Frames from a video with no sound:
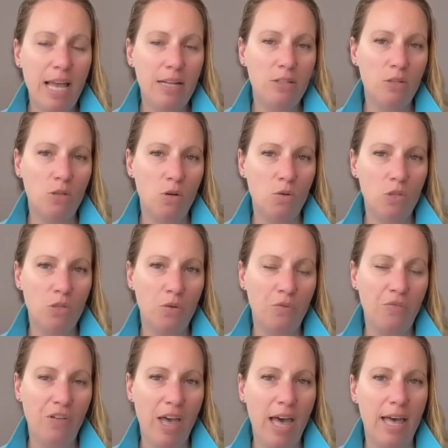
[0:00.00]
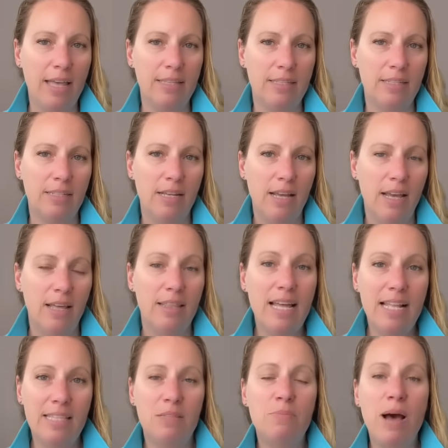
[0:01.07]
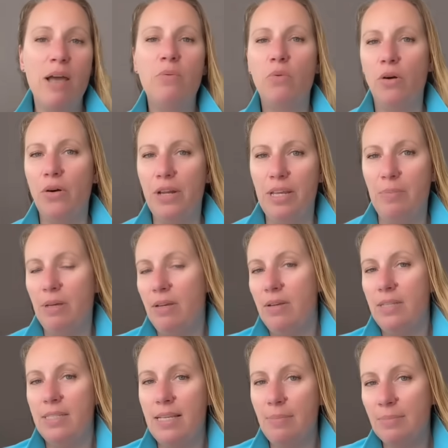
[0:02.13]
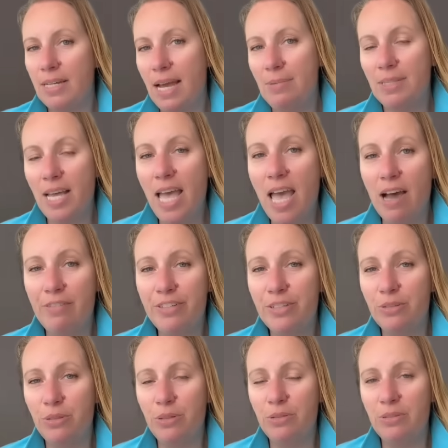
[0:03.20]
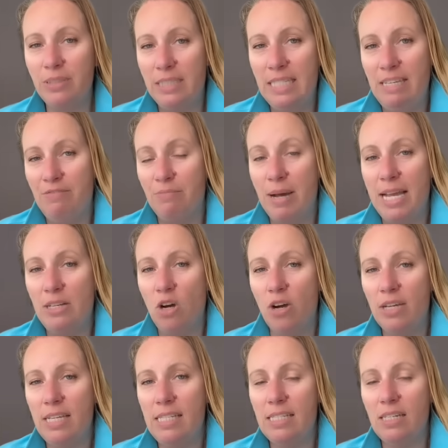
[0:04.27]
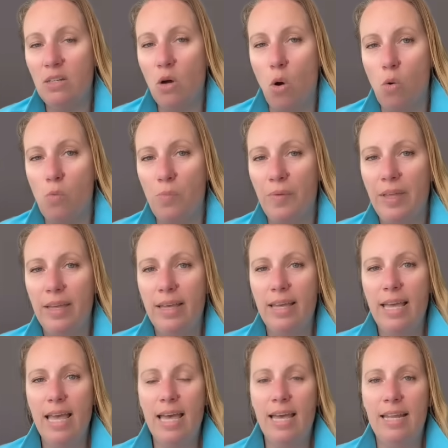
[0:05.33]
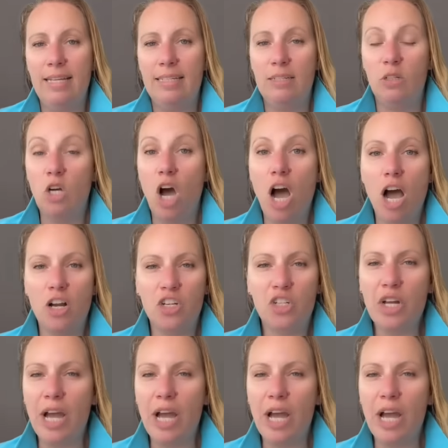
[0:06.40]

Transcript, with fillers: had to go so fast. That's my worry because sometimes I have to leave my doggies at home. And gosh,